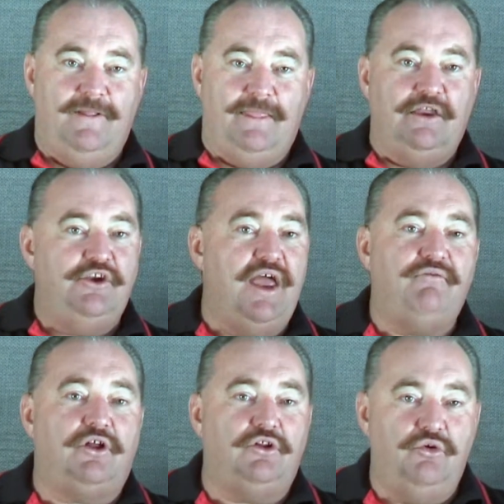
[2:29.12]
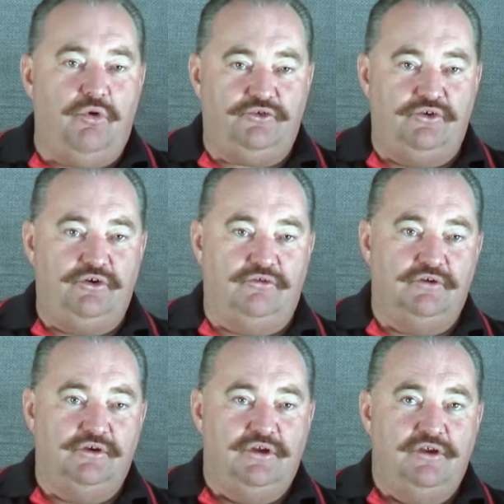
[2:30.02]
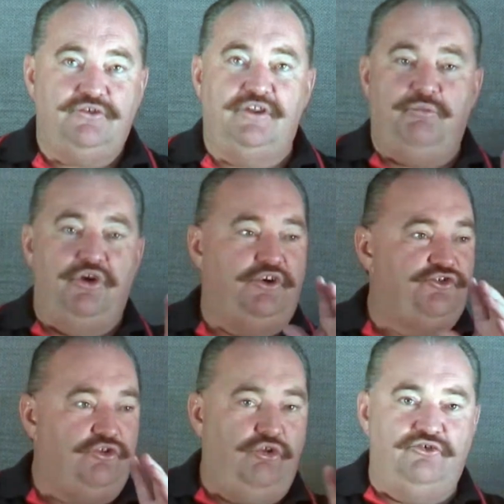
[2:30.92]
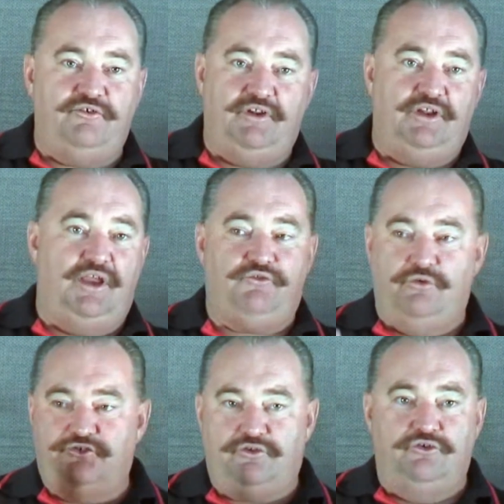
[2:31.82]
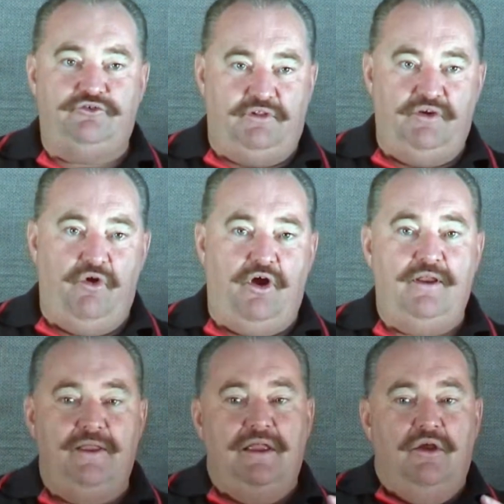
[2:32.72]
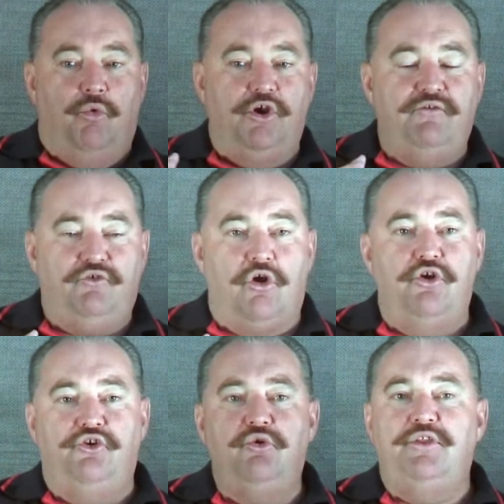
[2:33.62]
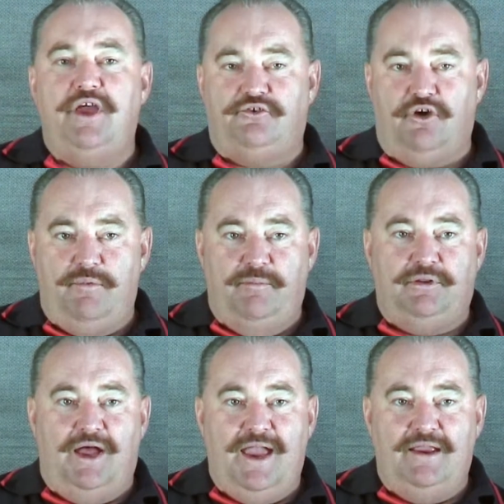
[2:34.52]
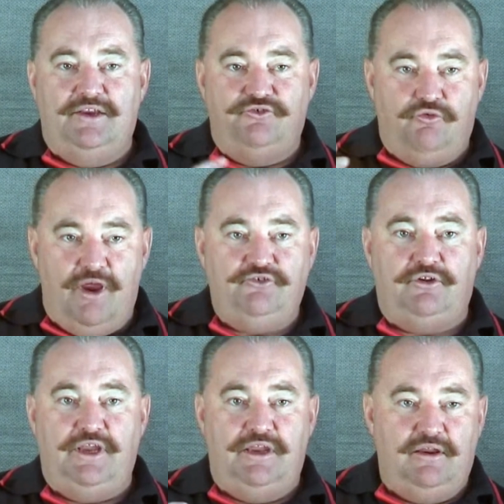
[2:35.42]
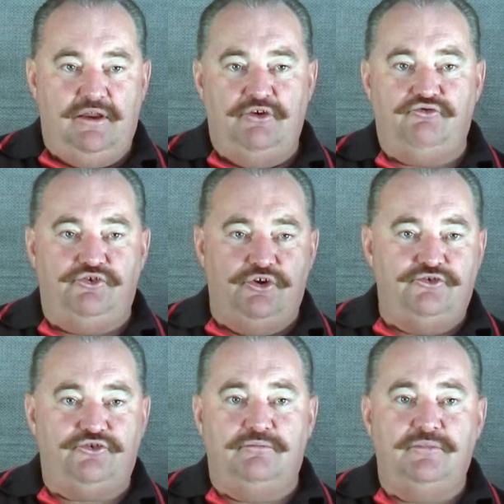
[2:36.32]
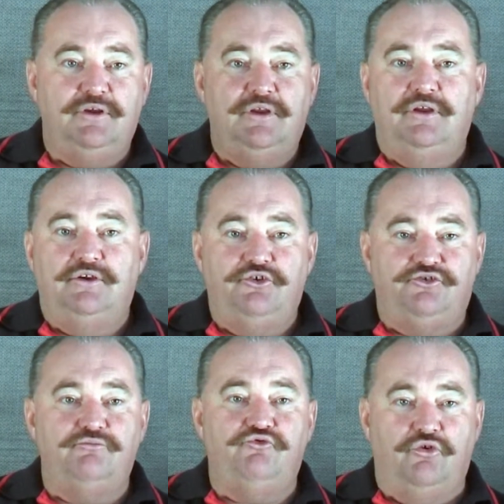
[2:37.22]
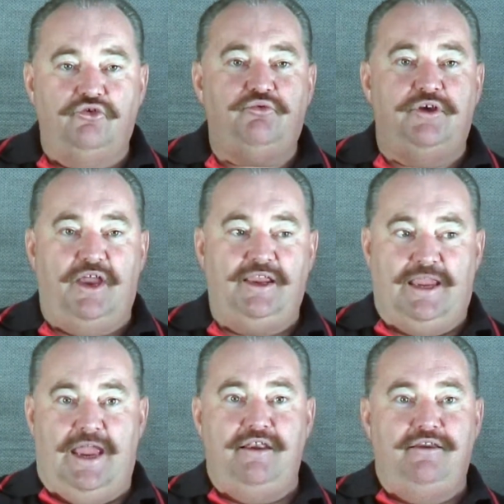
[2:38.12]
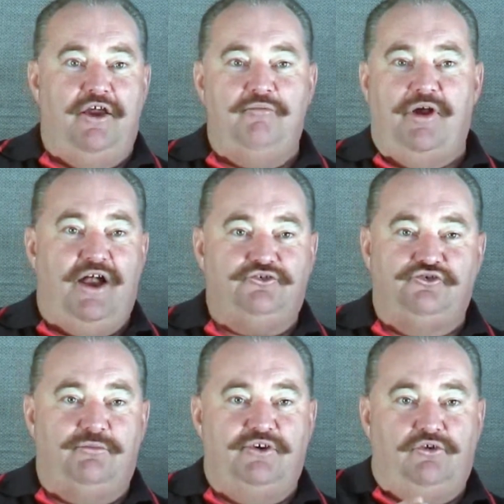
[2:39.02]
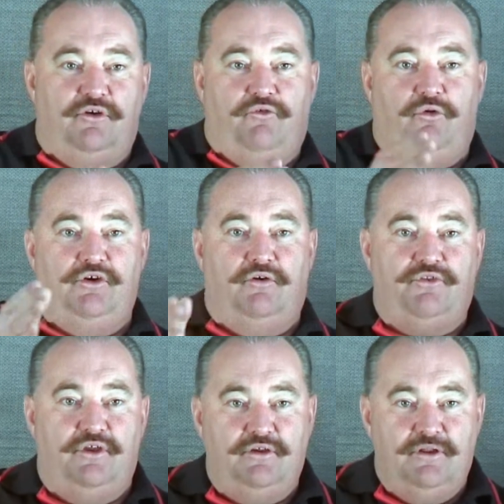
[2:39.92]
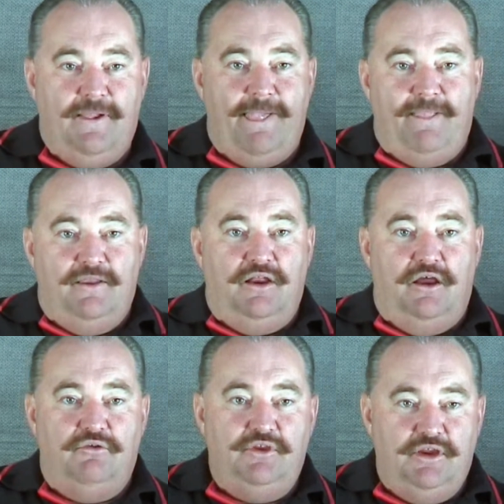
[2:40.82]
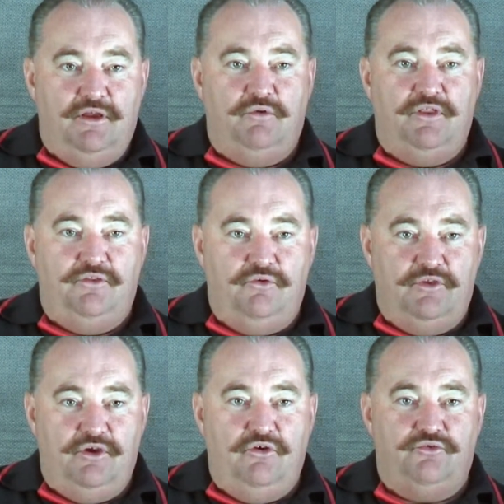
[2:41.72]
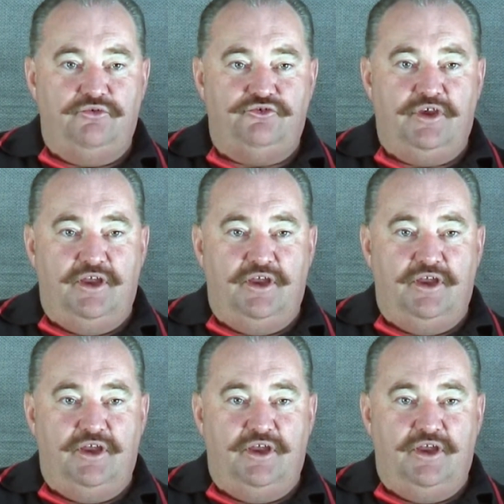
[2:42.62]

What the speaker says: They didn't have a clue what to do. So they've been exclusively left or exclusively right. What you've got to do with that type of player is gradually introduce them to some drills where they can go past. It's almost like falling off when they thought the earth was,